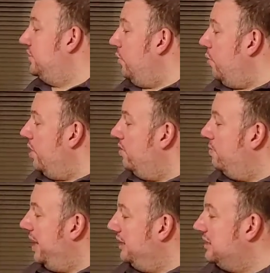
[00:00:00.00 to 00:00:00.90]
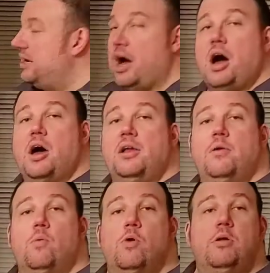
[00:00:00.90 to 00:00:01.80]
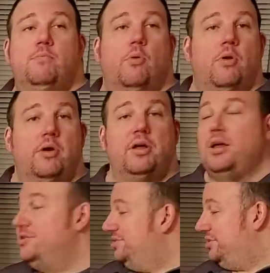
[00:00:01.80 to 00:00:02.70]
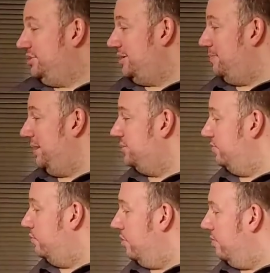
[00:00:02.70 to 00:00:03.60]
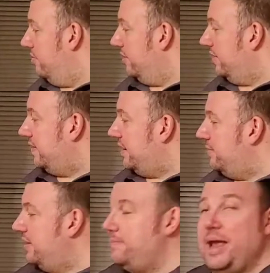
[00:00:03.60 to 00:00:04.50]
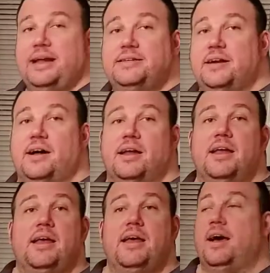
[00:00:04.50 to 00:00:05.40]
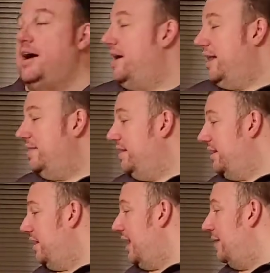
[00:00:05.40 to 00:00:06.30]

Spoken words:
It's an oil painting on wood board. So it's just a piece of wood, really, that he painted on. And I think it